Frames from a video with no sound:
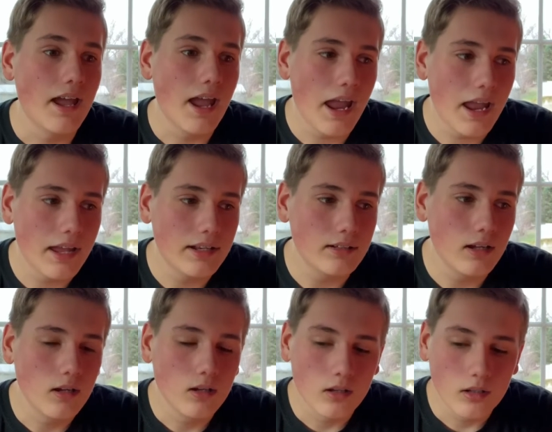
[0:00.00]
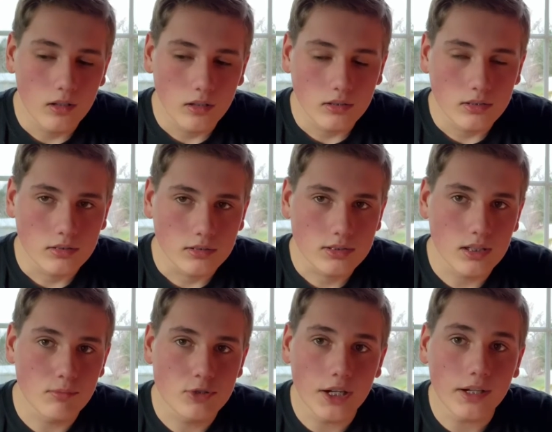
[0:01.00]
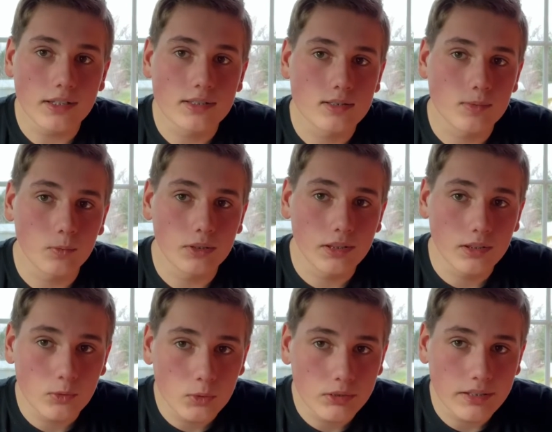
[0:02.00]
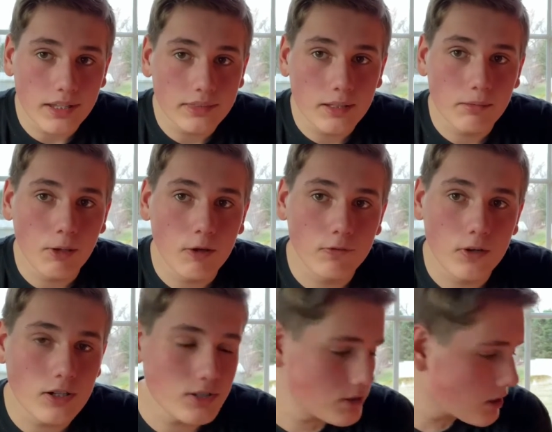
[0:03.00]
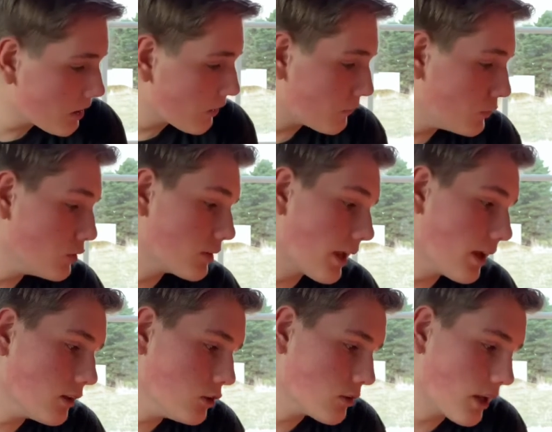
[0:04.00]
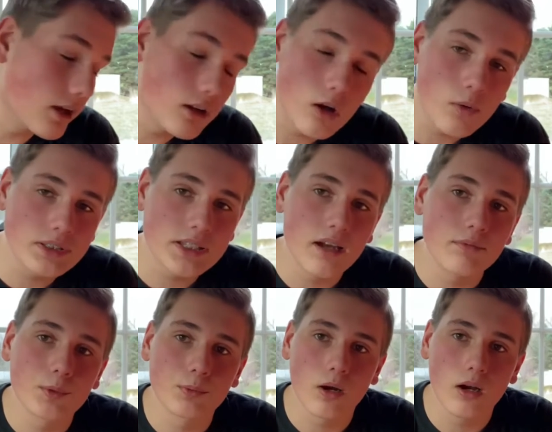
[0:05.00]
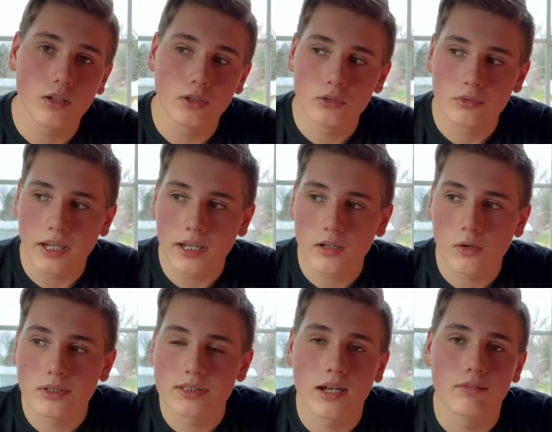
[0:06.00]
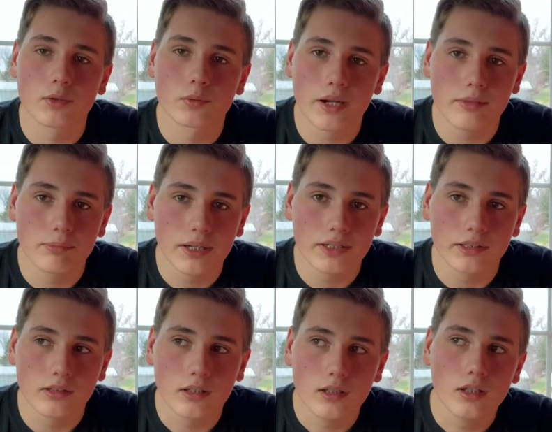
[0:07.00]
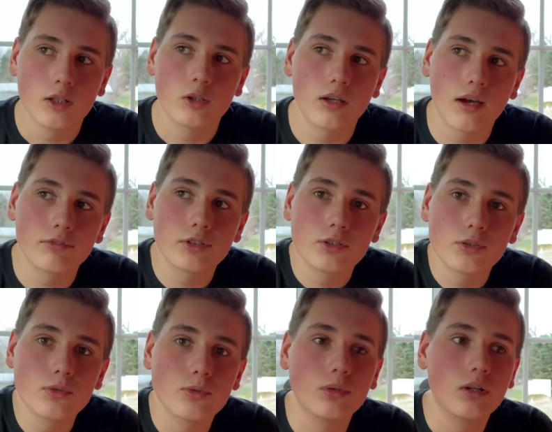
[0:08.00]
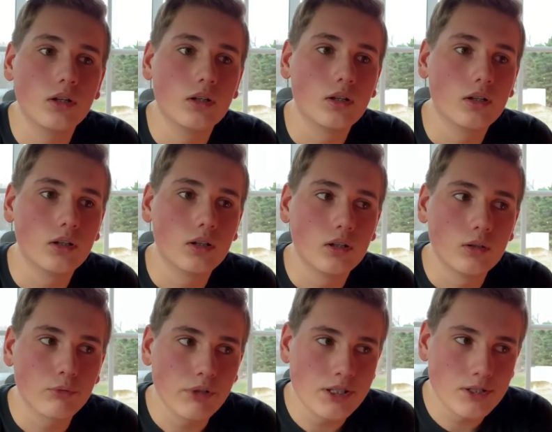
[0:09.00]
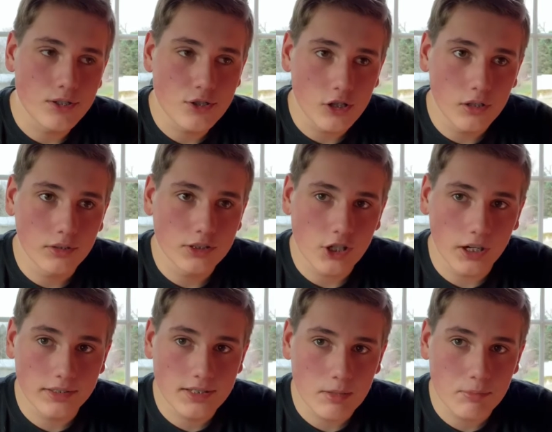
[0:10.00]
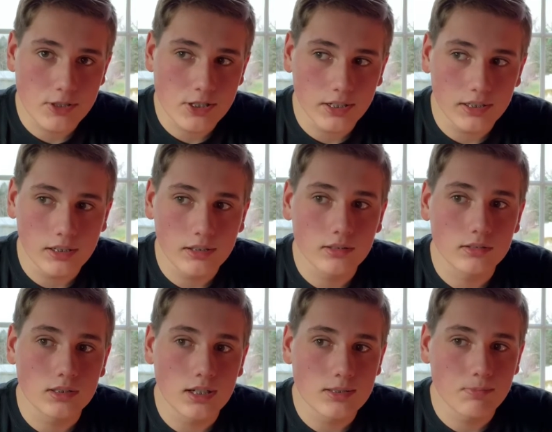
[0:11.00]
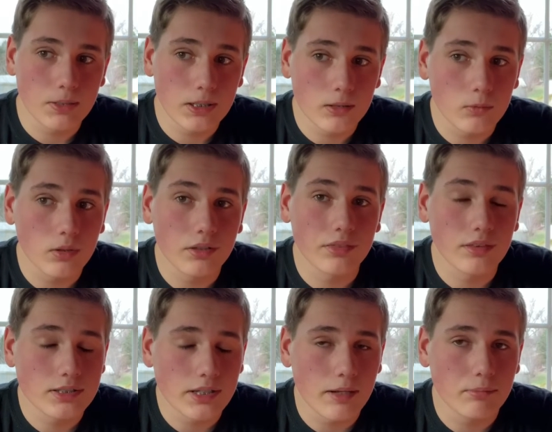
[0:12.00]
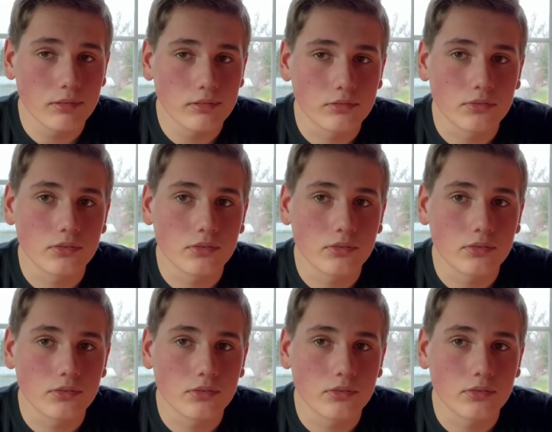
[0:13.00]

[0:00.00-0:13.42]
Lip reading: And some chickens, when you get them at first, if you can't always have the right bedding. You have to do research on the type of chicken does better with the type of